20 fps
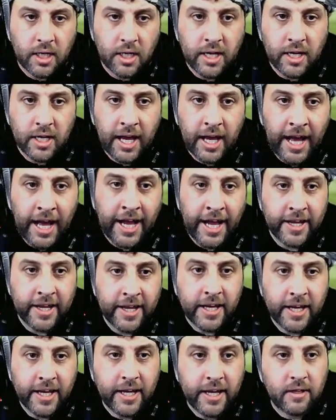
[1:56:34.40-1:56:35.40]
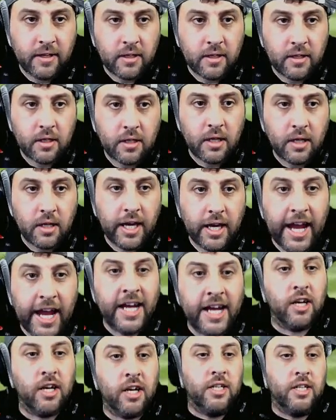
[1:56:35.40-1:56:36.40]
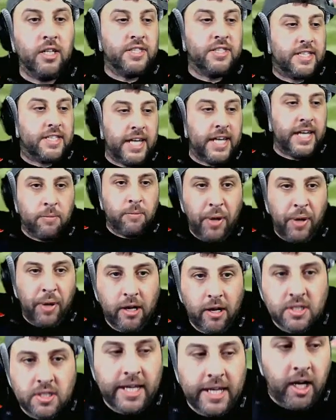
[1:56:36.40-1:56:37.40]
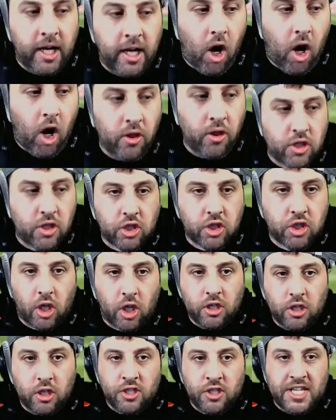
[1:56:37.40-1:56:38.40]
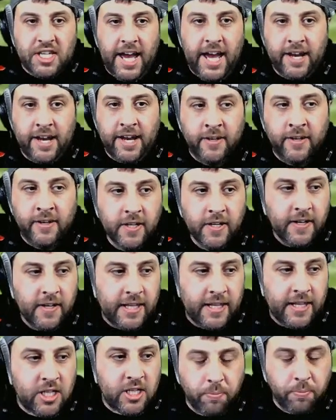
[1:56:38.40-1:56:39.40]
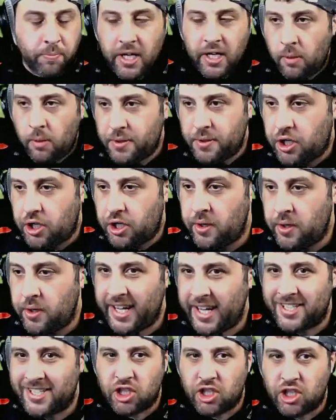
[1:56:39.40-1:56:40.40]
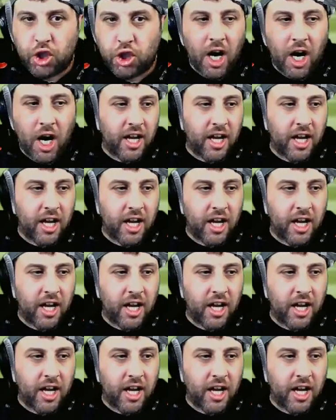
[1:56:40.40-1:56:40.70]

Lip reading: And England get the penalty on the Scotland 10. This will be an opportunity to drive